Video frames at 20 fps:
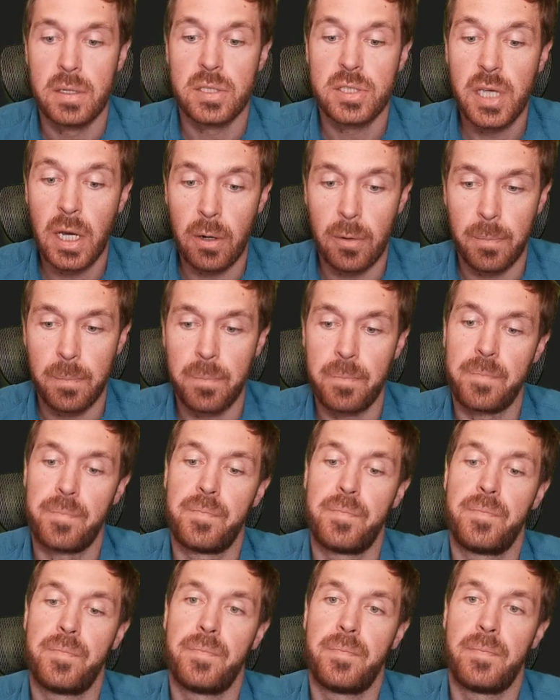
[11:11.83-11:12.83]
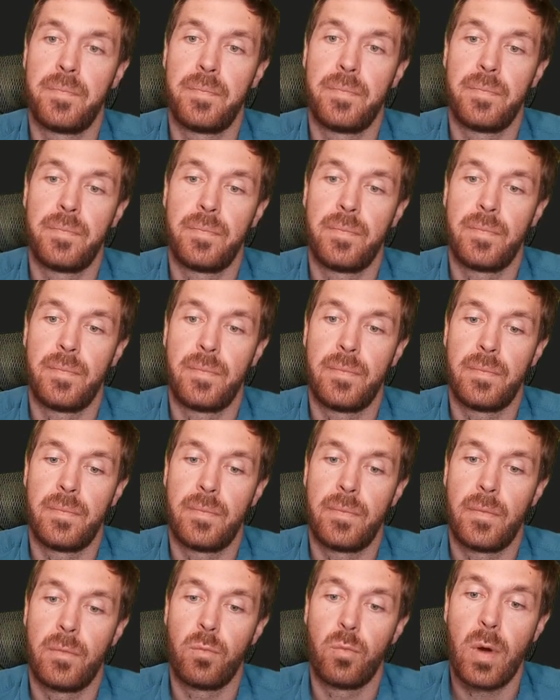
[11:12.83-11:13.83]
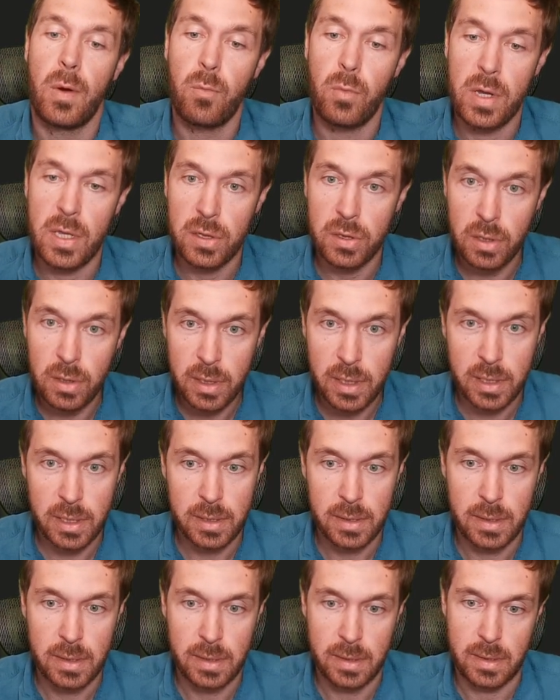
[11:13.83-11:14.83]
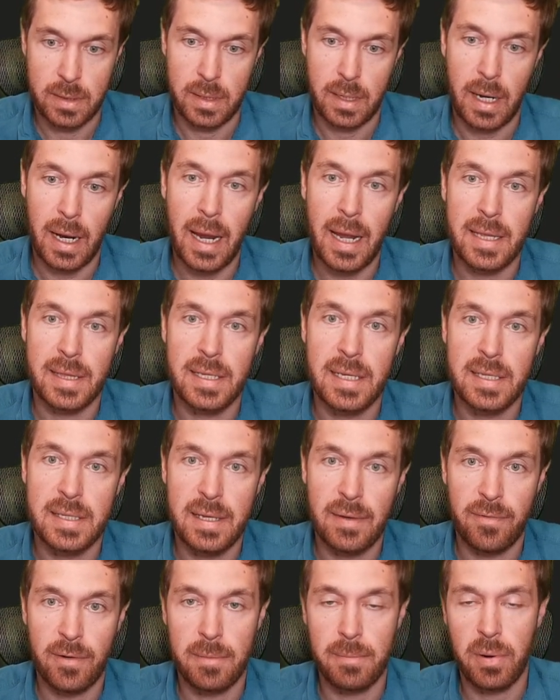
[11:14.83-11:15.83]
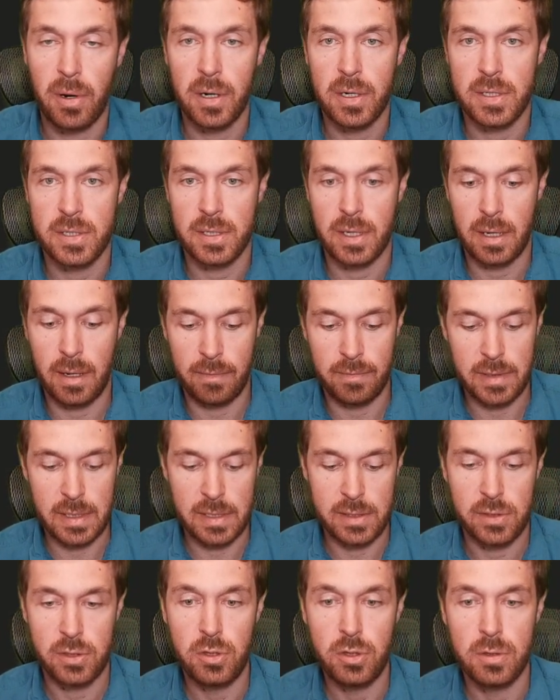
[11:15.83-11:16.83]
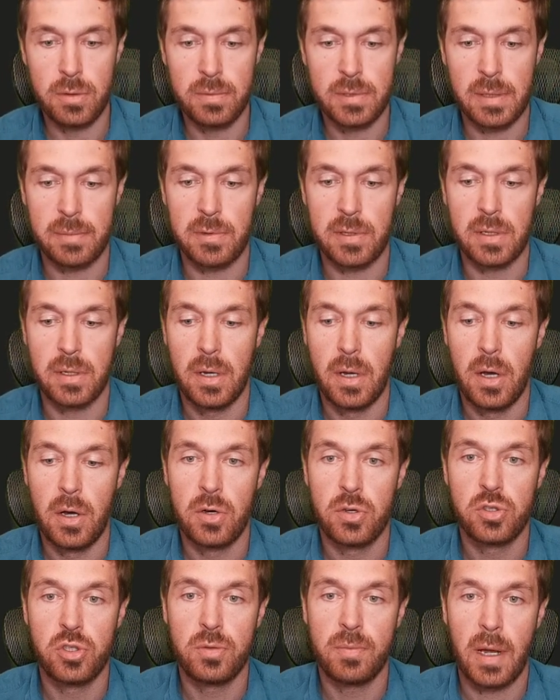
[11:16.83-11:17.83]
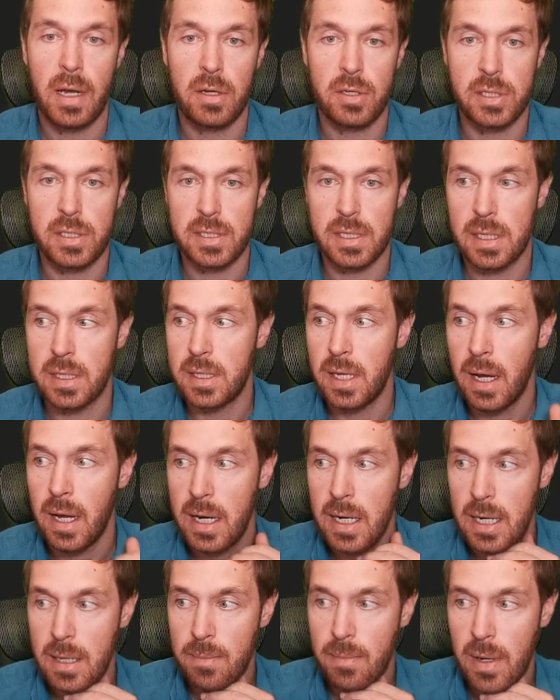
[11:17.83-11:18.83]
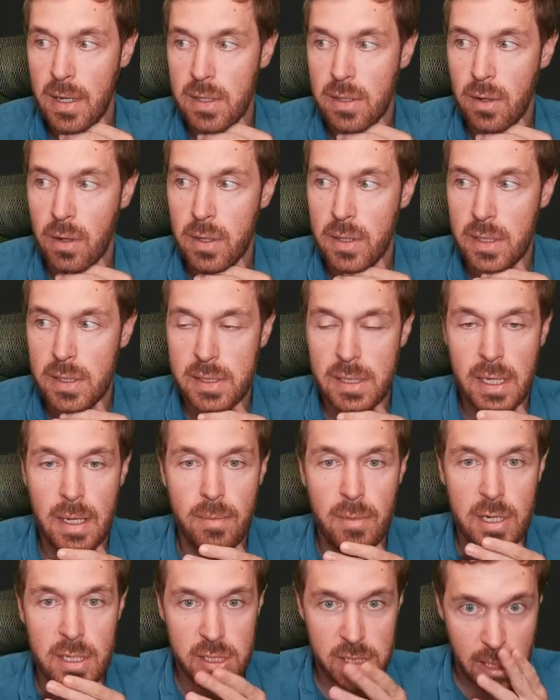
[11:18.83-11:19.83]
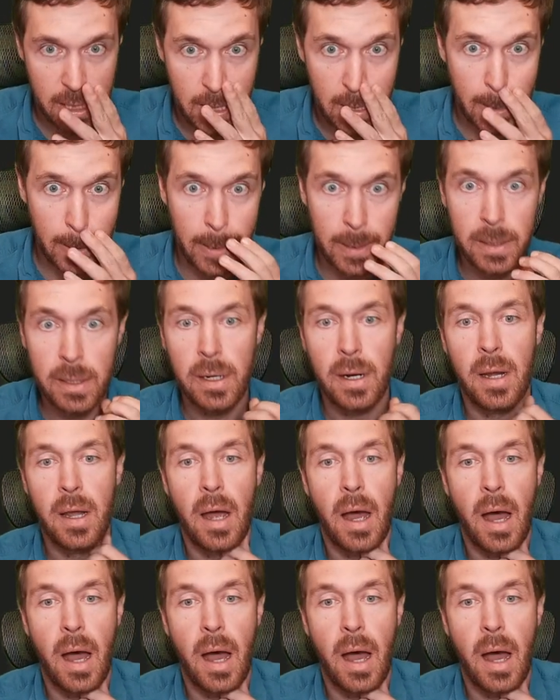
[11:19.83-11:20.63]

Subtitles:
So when we look at these different parts of these tubes, let me zoom out just a tiny bit on this image here.